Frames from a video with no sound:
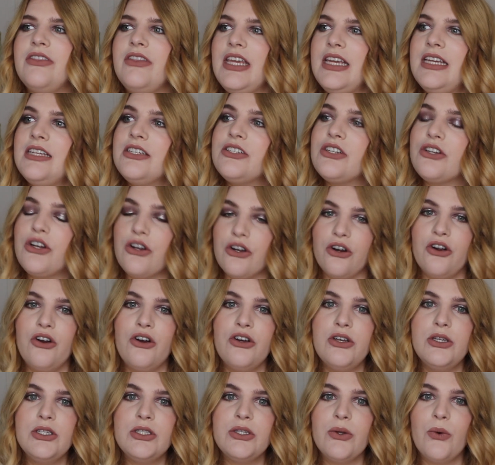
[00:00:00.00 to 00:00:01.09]
these
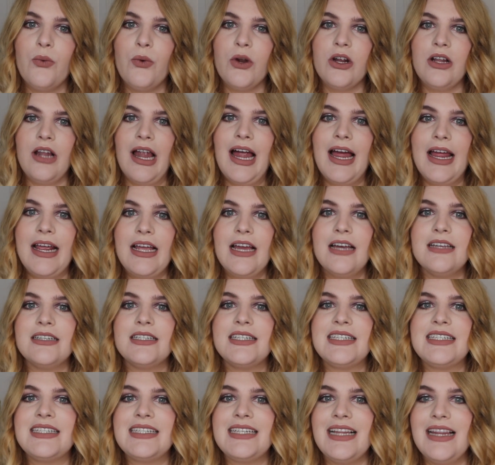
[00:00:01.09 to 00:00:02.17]
girls were like
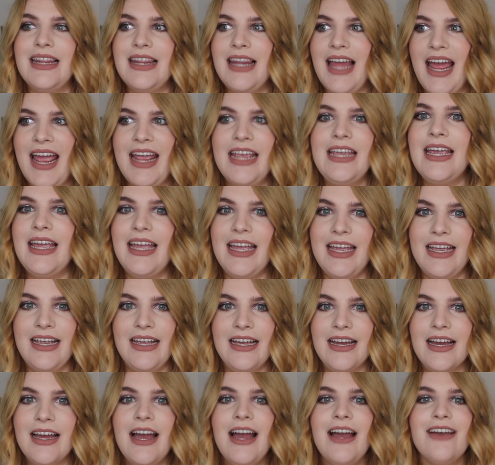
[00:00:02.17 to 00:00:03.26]

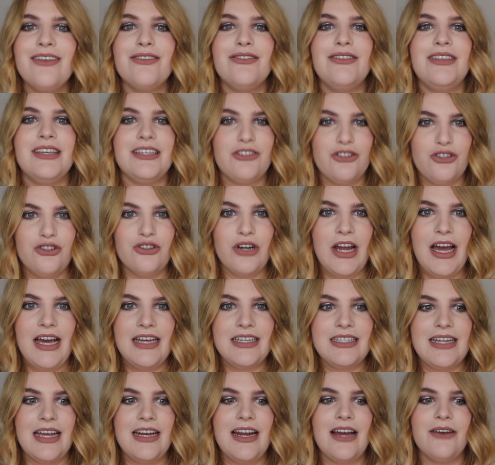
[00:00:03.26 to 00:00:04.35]
slaying this
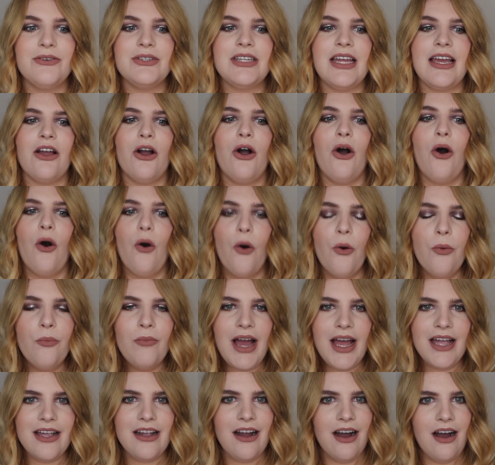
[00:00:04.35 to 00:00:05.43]
dress and I was like oh
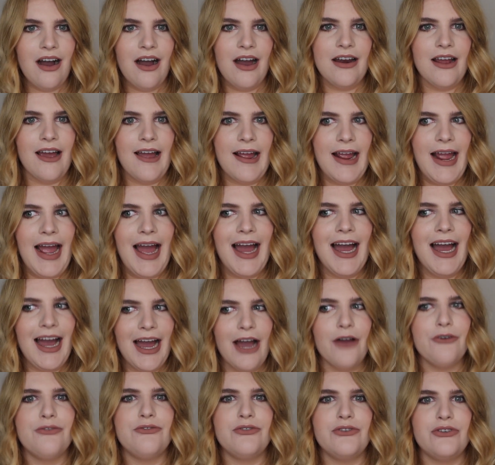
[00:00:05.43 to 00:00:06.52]
my god I
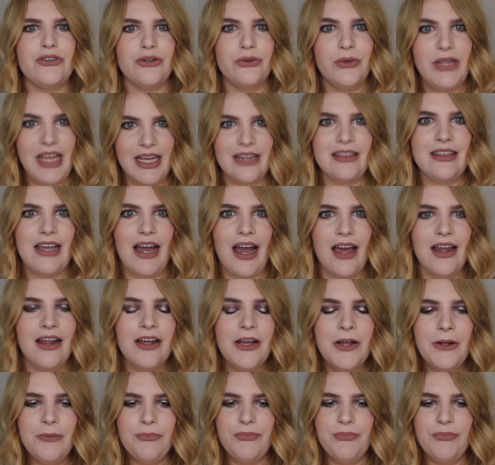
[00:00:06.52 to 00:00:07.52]
have to get that